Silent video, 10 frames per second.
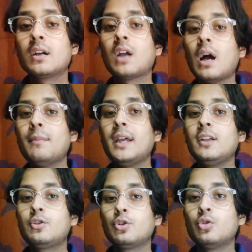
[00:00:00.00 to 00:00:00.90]

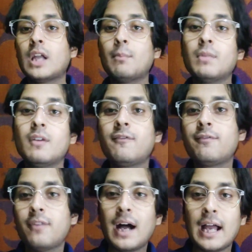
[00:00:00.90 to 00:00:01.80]
coming to number
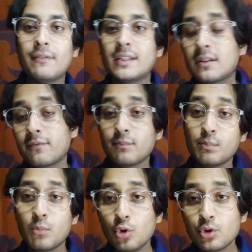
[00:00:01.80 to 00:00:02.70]
five and the
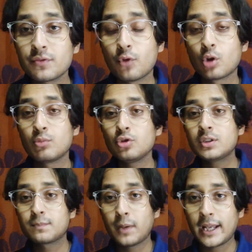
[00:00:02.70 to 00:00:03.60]
most
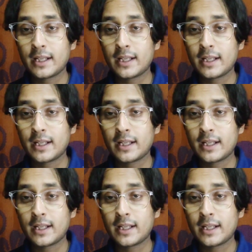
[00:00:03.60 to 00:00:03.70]
foremost